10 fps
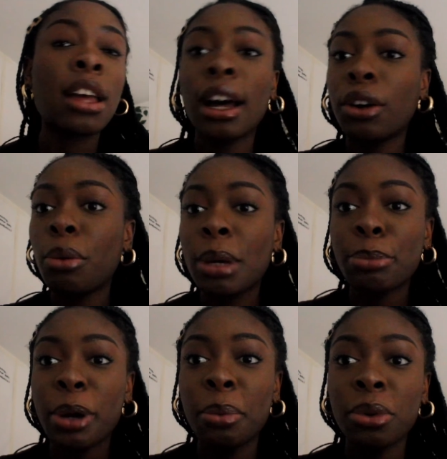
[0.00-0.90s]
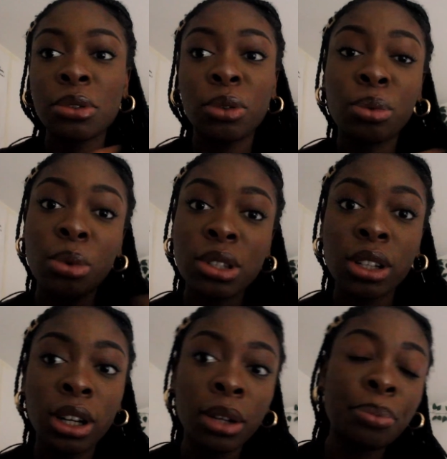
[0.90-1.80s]
I got my spray bottle of
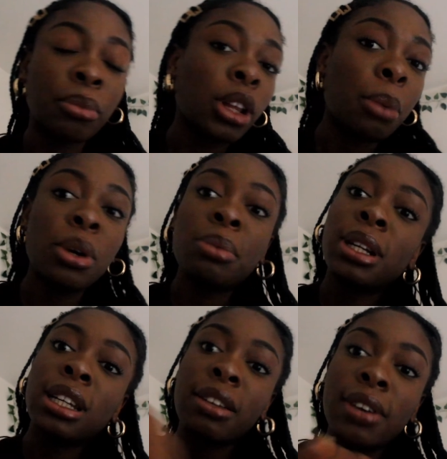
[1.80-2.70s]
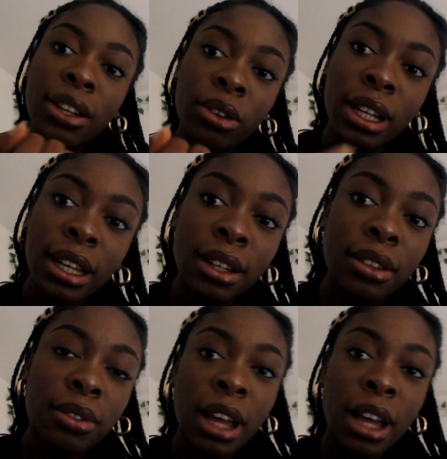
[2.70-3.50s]
water, put a bit of leave-in on it,